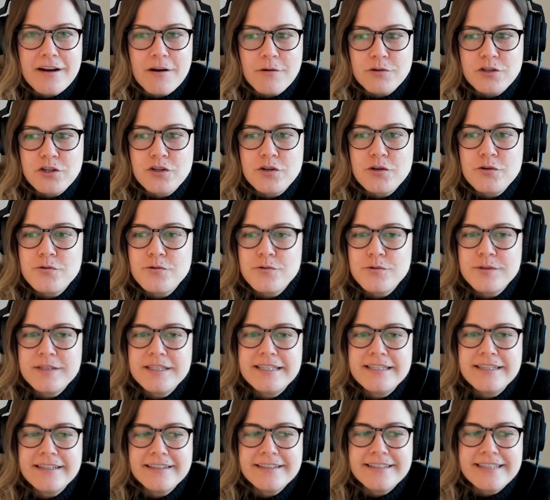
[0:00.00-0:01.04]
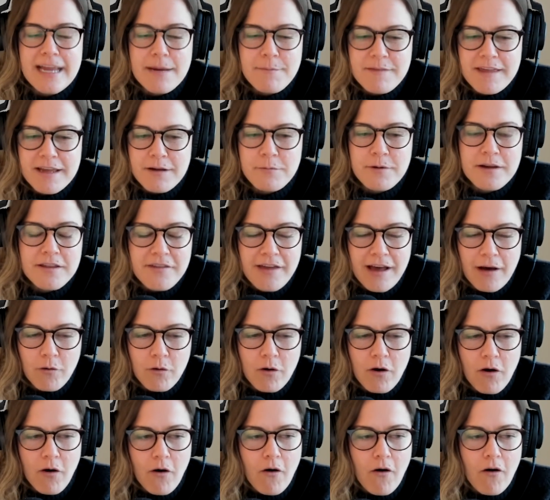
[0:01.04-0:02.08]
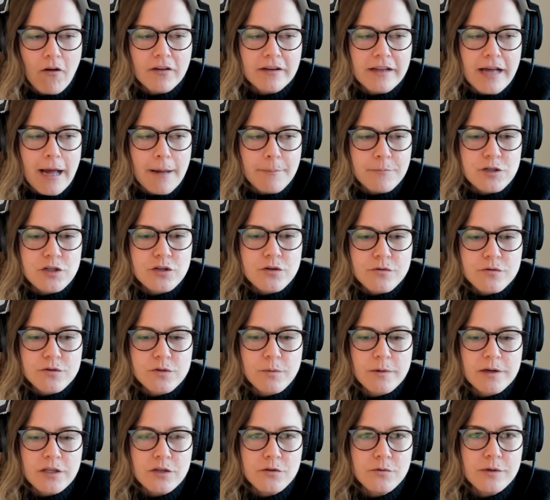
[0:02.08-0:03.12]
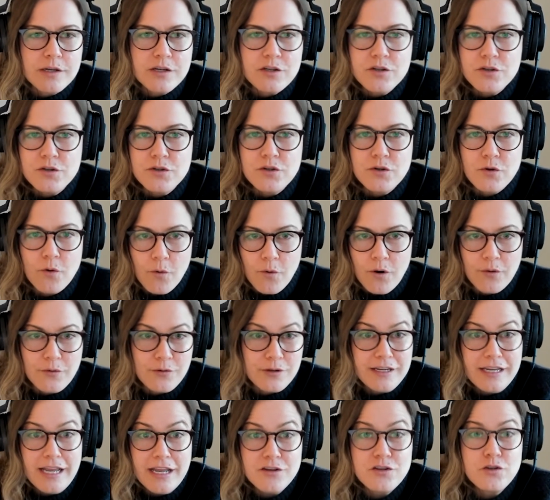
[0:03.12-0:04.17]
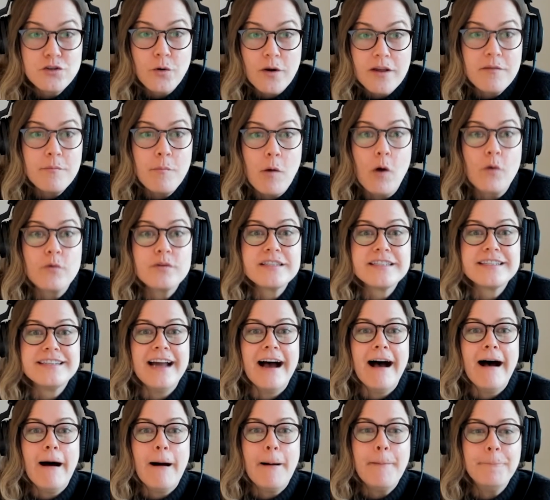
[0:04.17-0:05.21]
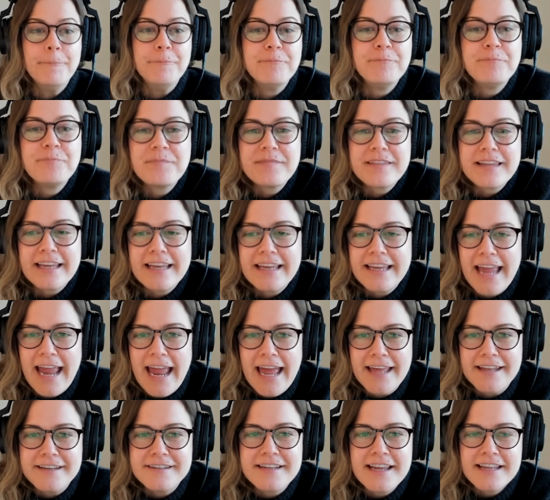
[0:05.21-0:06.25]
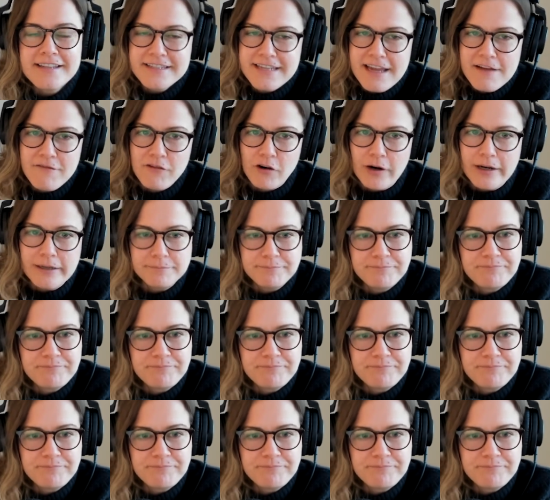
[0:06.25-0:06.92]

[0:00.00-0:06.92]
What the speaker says: choose, same thing with alcohol, choose what you enjoy the most, and savor it.